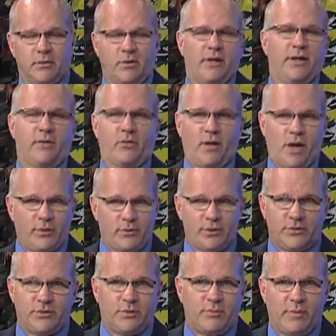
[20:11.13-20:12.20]
Well, then why are we
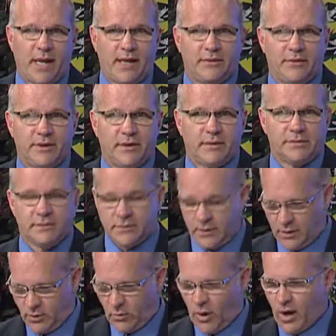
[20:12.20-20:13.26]
doing bad things?
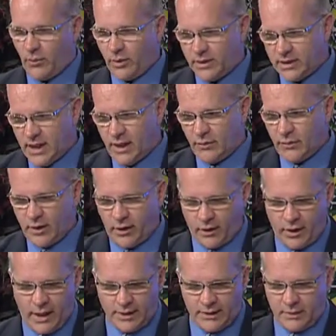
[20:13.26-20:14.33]
Why are we down
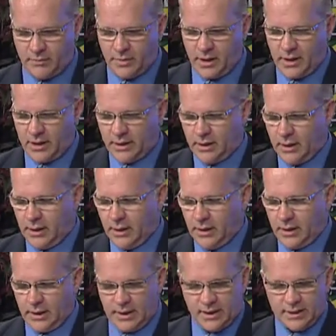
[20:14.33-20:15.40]
there at the meeting
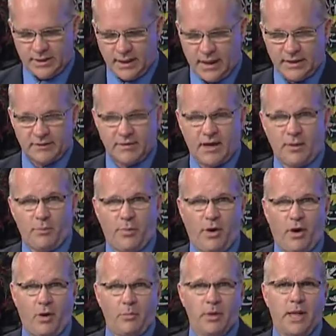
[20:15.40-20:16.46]
in Eastside St.
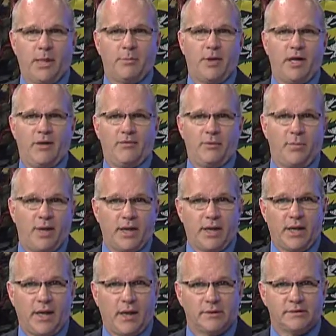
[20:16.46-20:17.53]
Paul blaming
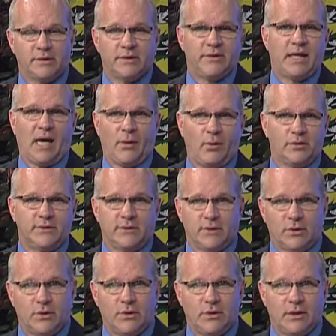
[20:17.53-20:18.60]
everybody else? That wasn't
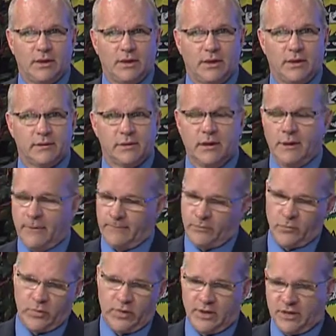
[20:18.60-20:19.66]
a good thing.
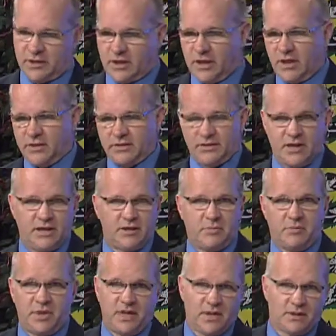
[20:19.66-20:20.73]
These kids need to
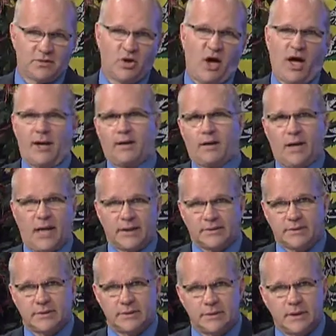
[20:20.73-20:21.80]
be taught a
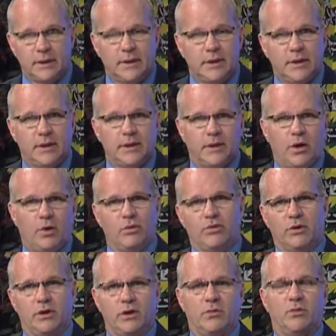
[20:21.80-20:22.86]
lesson. You know,
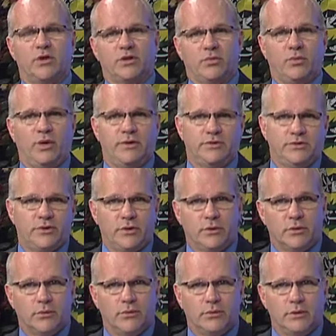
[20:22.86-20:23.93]
really, which ones
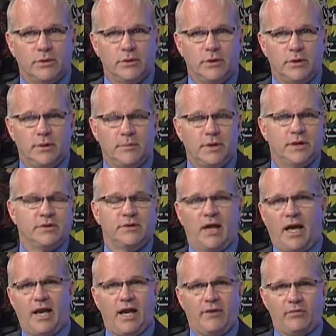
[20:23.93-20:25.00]
do? Because
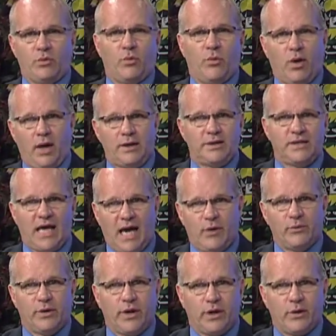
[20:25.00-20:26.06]
not everyone
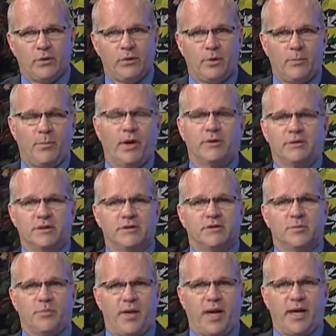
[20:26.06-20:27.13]
down there
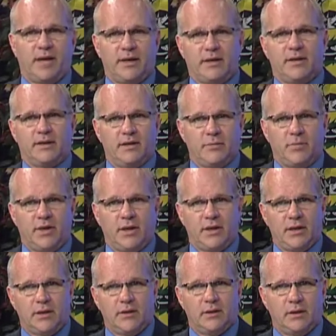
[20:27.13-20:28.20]
participated in the
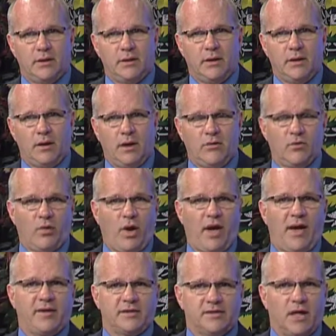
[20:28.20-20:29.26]
beating of
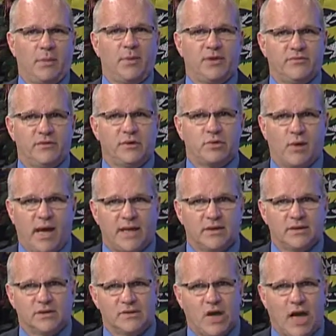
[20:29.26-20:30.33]
Ray. Some even tried
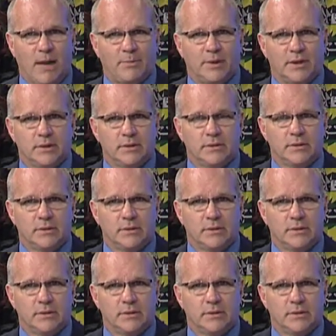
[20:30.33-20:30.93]
to stop it.